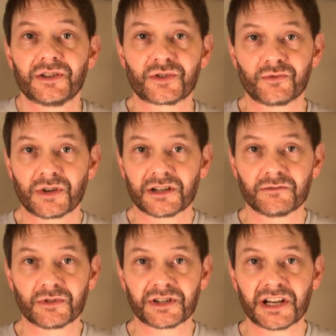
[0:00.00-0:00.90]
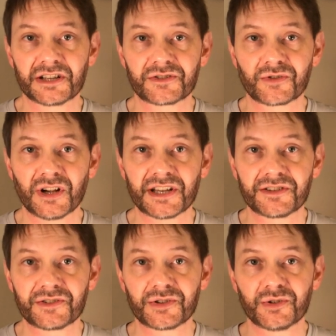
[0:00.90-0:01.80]
to where we're not
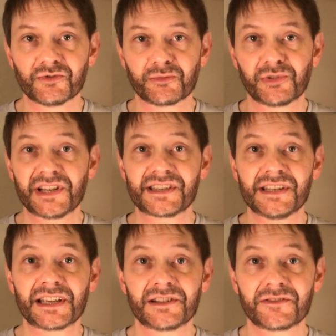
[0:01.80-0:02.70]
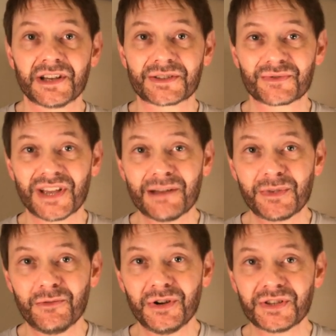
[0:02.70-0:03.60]
trying to replace negative thoughts with
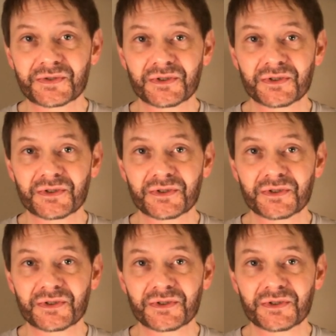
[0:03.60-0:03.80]
happy ones,